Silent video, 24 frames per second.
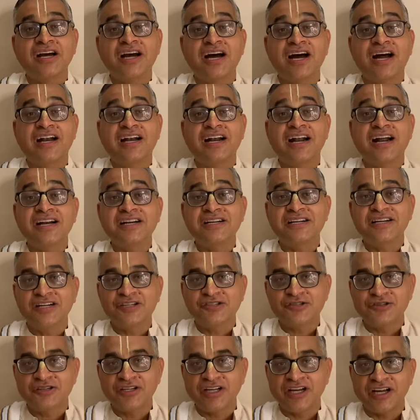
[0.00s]
And
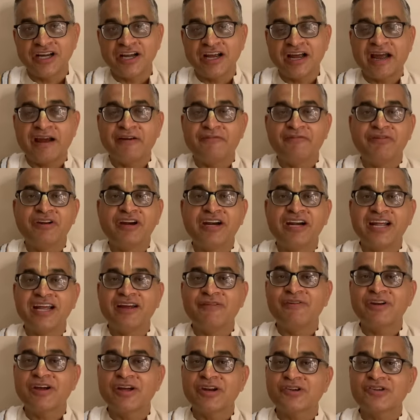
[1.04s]
until today, every
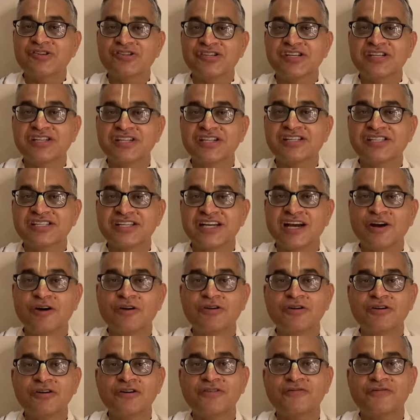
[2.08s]
day we are using this
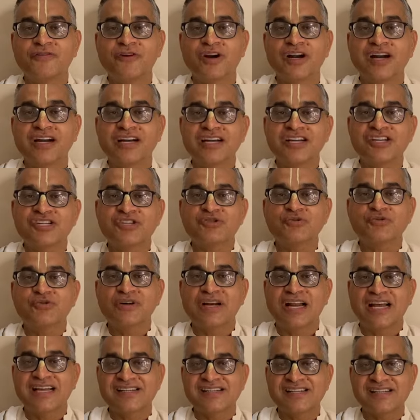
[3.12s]
account for at least two
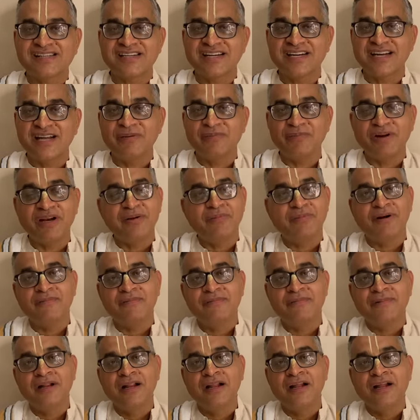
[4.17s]
classes a day
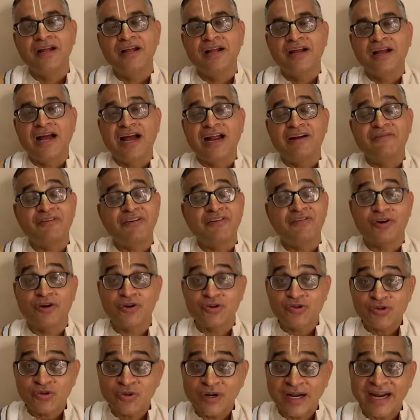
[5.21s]
minimum. And we've
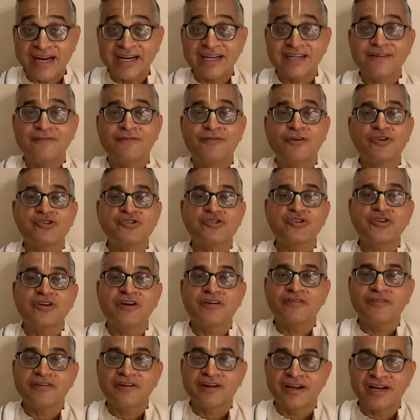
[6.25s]
also had the fortune
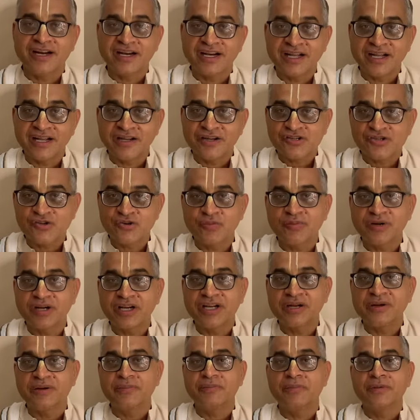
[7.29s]
of getting so
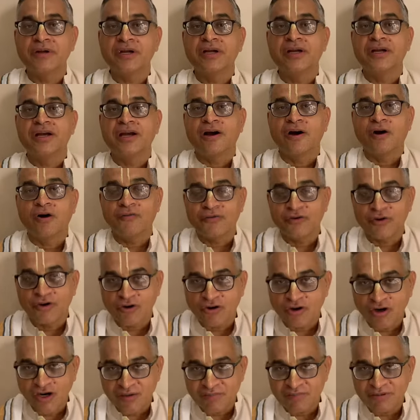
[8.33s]
many of your
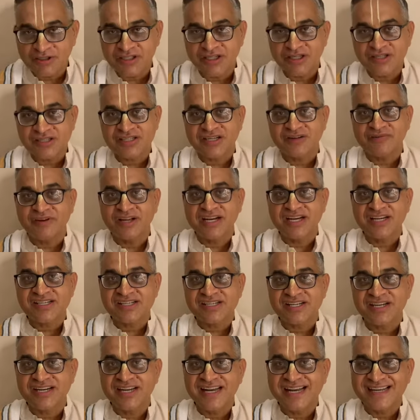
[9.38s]
godbrothers and
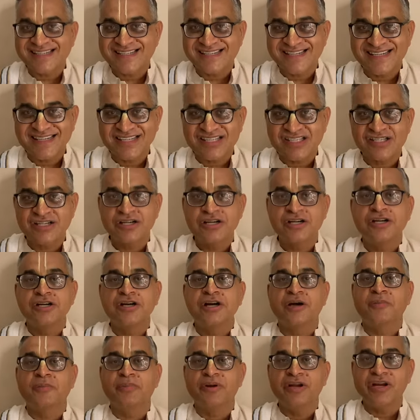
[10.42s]
various sannyasis
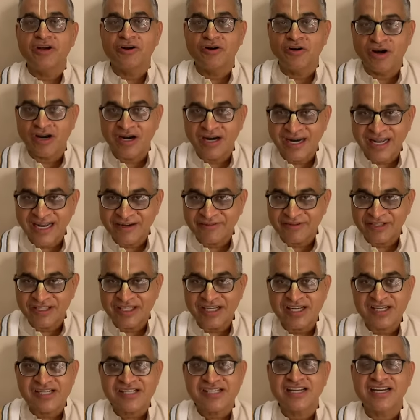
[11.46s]
being online with
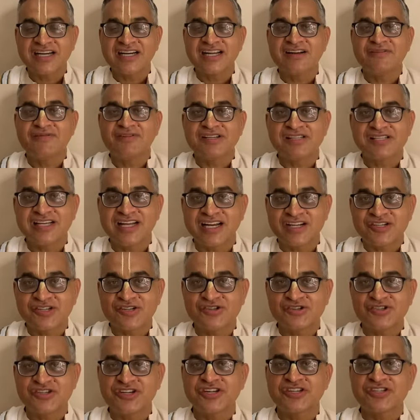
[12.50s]
us and give us their
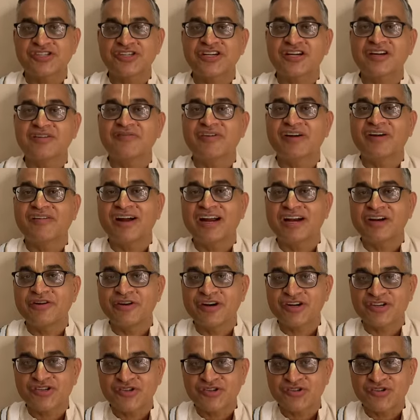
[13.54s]
association. We have had
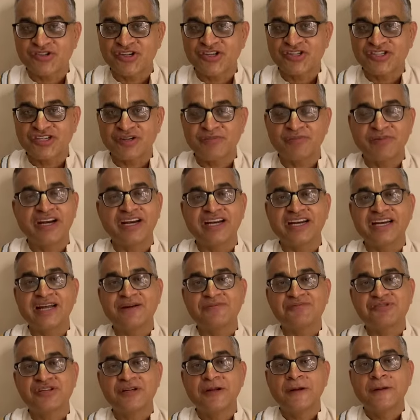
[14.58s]
your association many
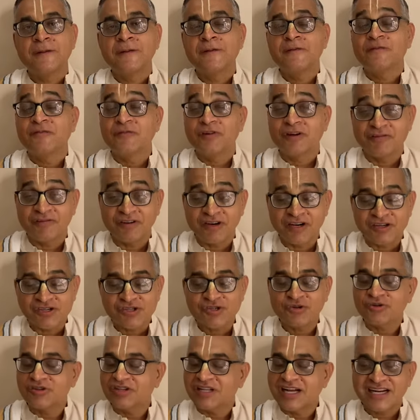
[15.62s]
times. We are very
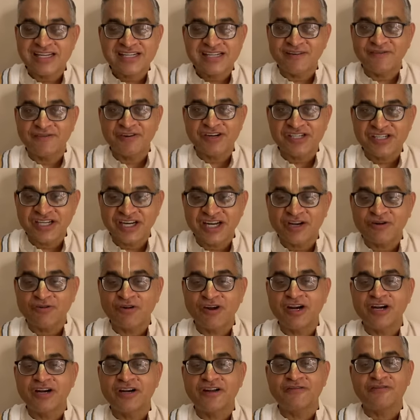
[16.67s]
so that's a visionary
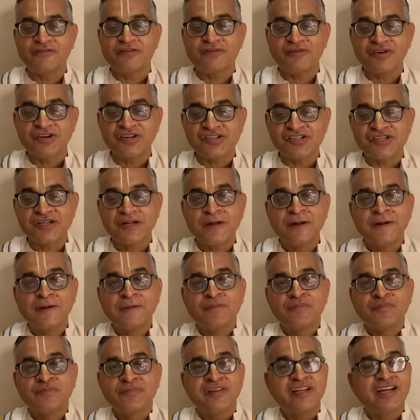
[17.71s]
quality of yours.
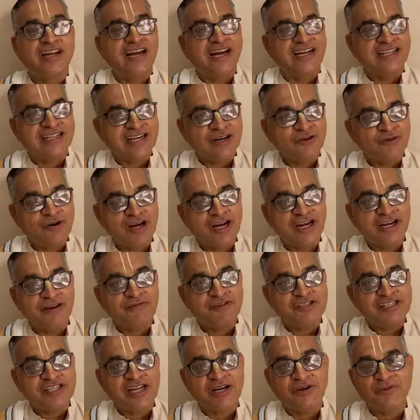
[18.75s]
The other quality
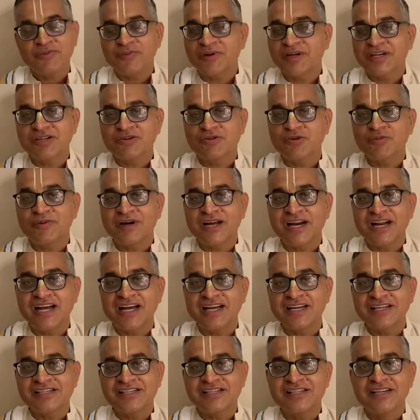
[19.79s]
which I remember Guru
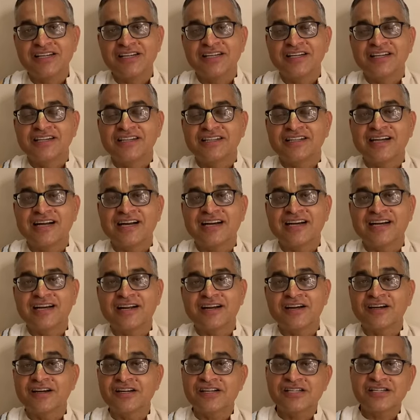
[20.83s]
Maharaj
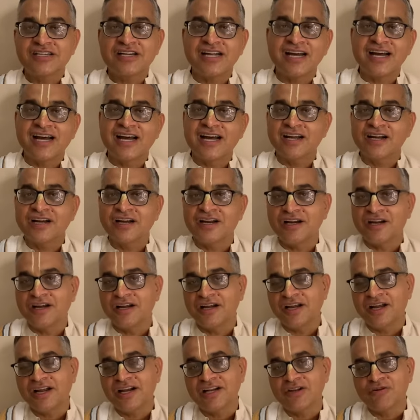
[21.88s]
that Krishna
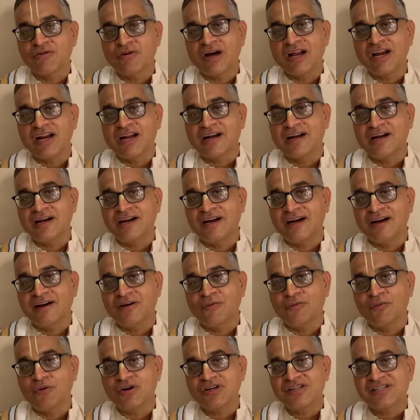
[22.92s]
in
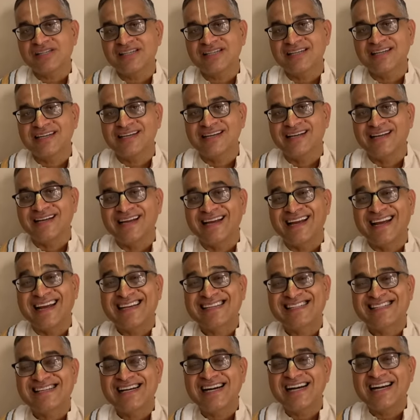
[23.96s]
Dwaraka was
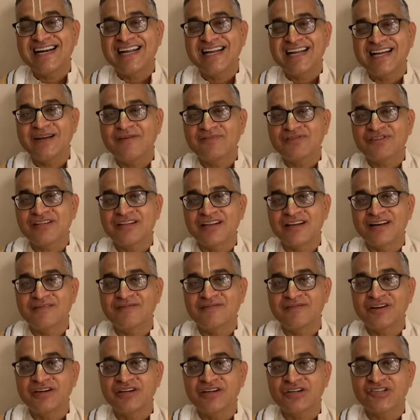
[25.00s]
extending
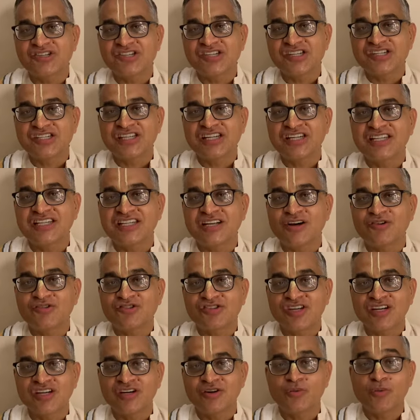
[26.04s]
himself into
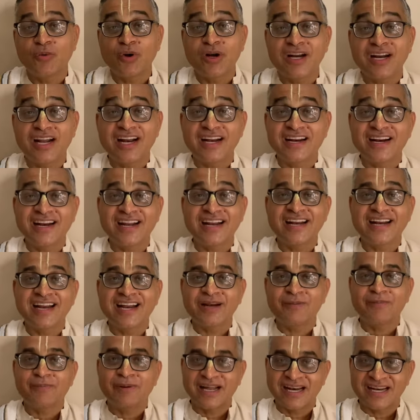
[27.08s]

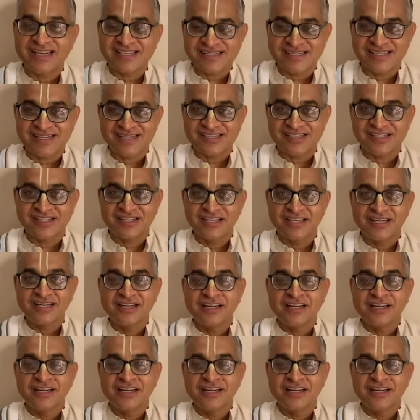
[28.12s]
16,108 palaces.